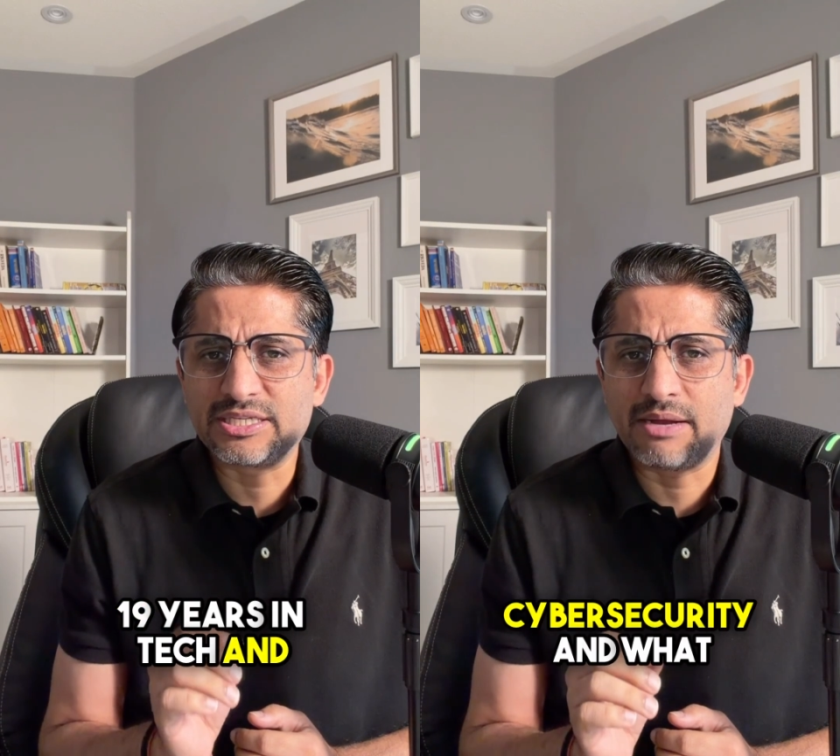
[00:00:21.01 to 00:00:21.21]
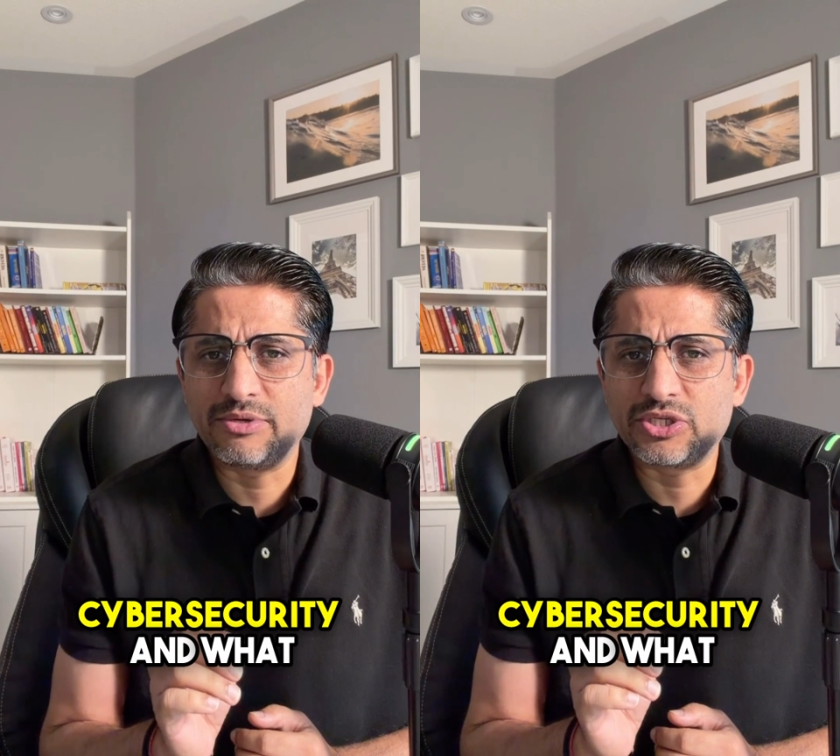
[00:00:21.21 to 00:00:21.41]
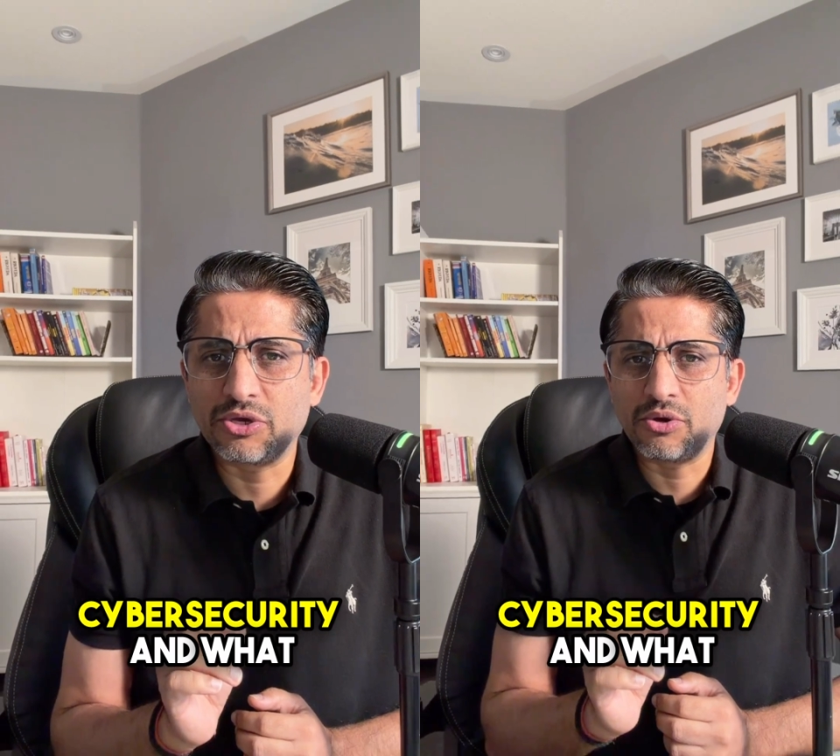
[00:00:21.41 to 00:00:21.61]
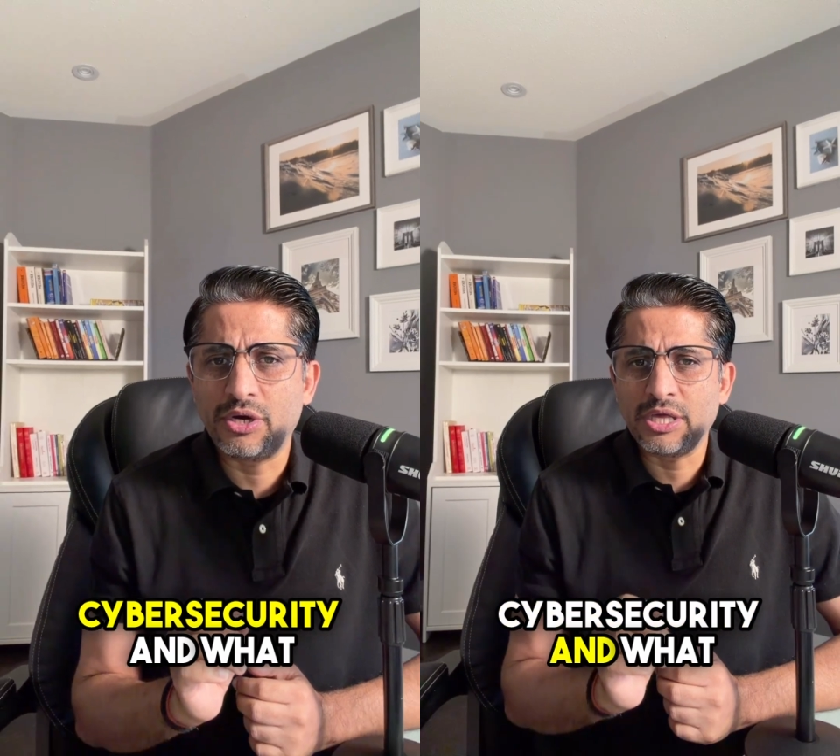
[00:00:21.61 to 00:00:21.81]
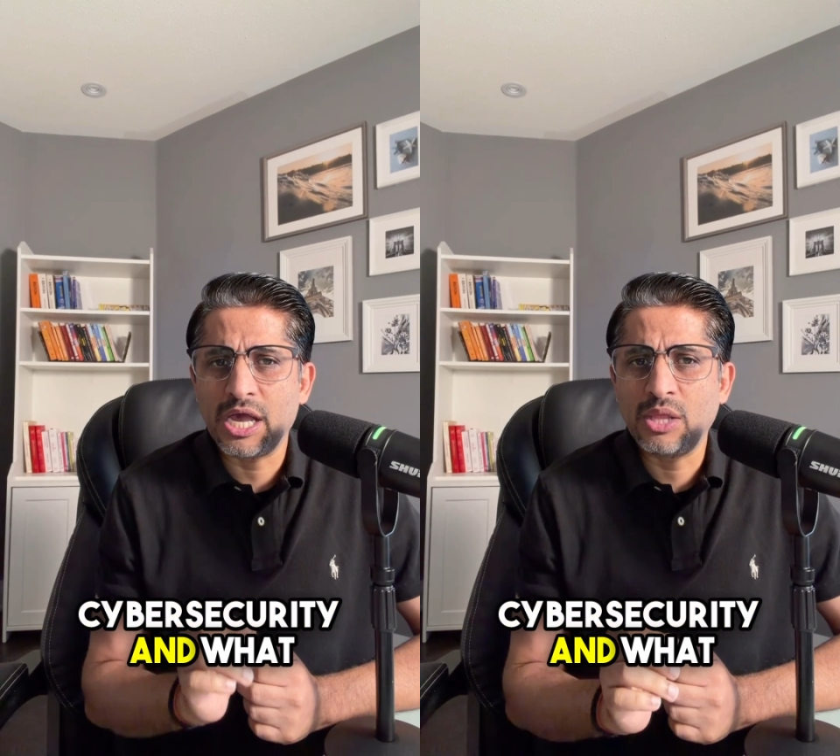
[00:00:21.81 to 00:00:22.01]

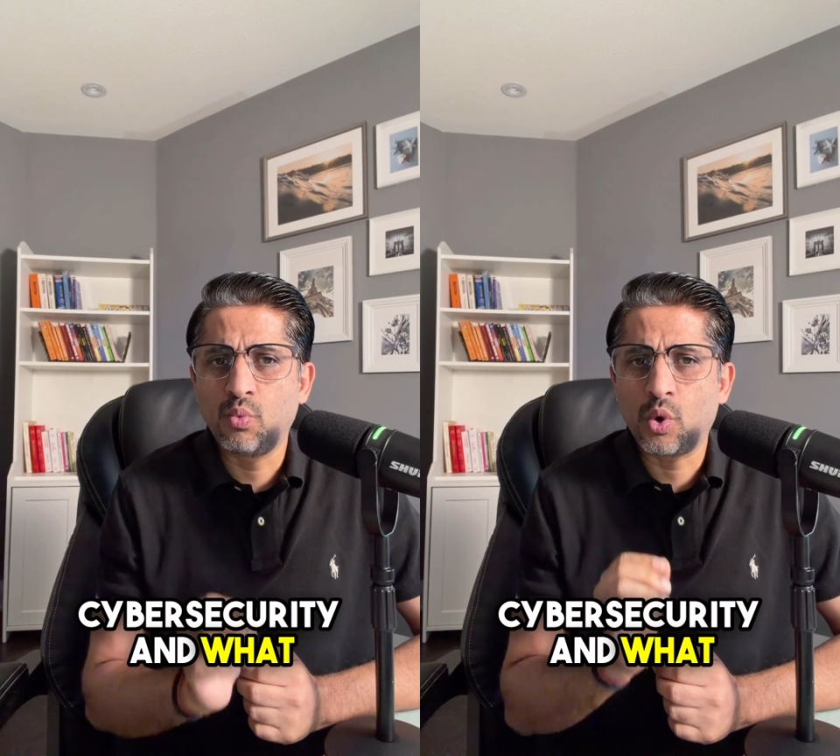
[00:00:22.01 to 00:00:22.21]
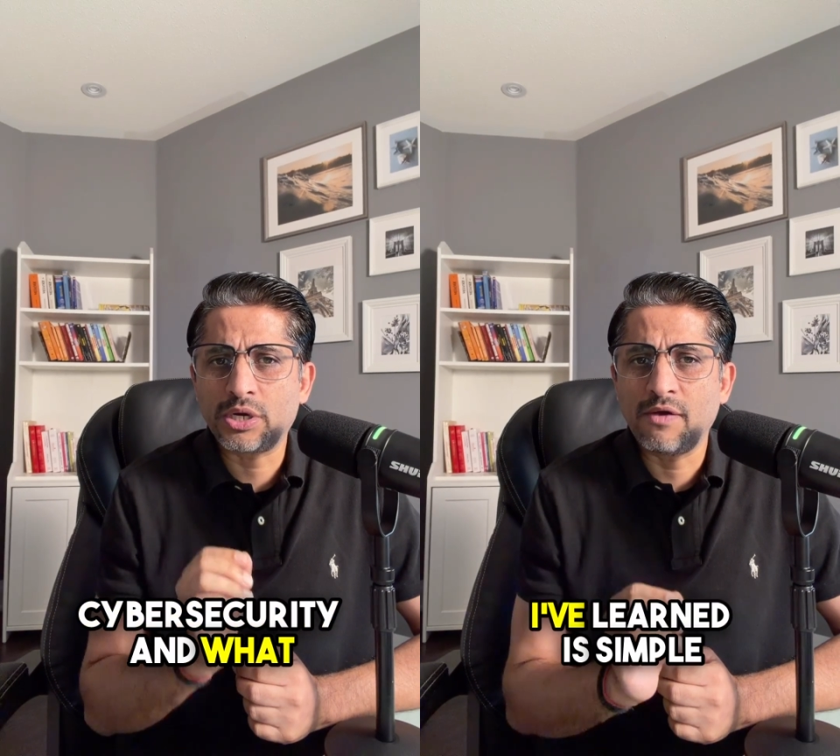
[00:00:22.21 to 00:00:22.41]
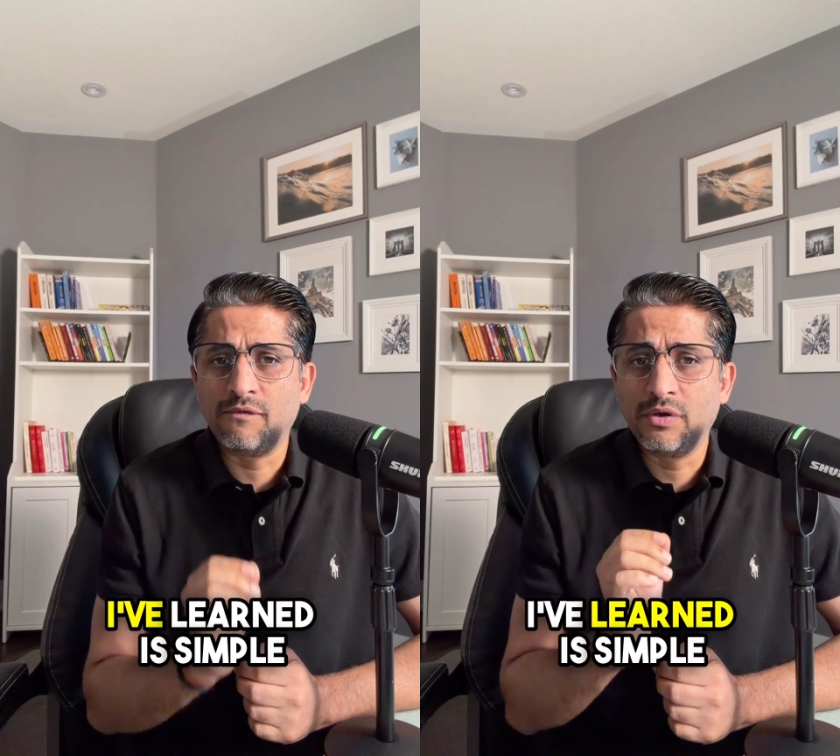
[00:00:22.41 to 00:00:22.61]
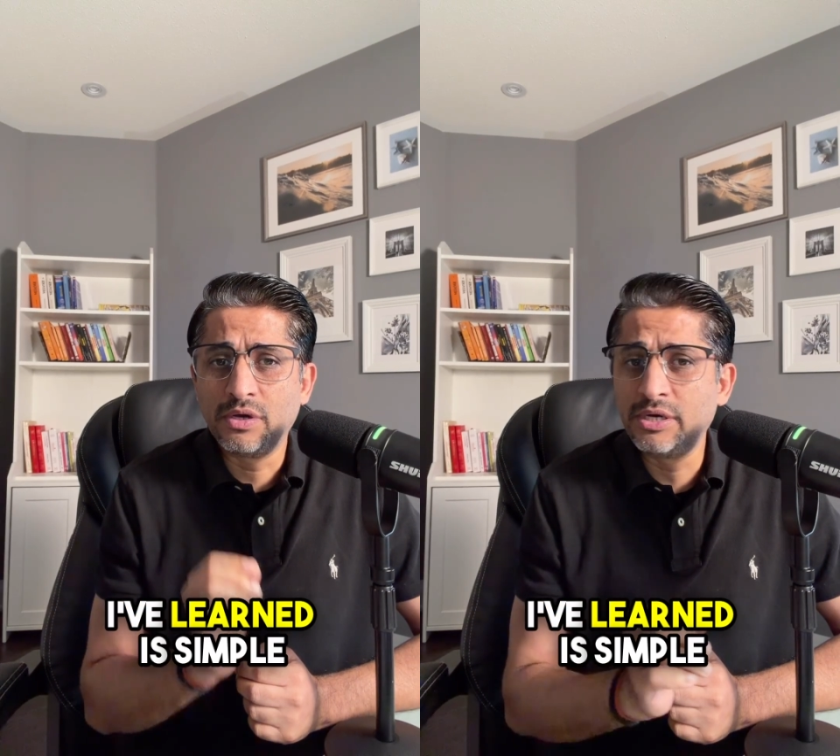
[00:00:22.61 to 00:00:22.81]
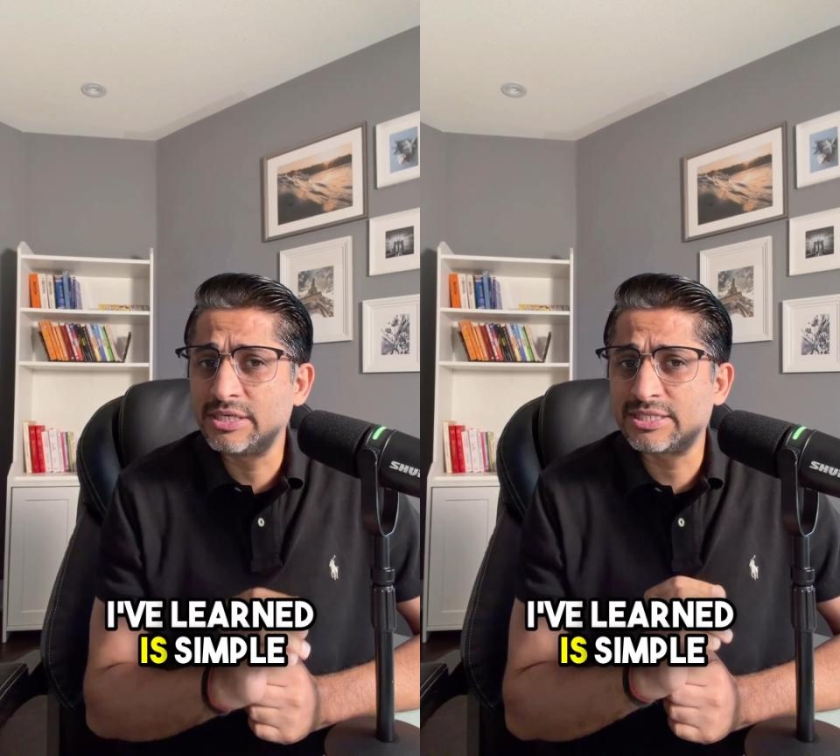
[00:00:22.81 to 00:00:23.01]
cybersecurity, and what I've learned is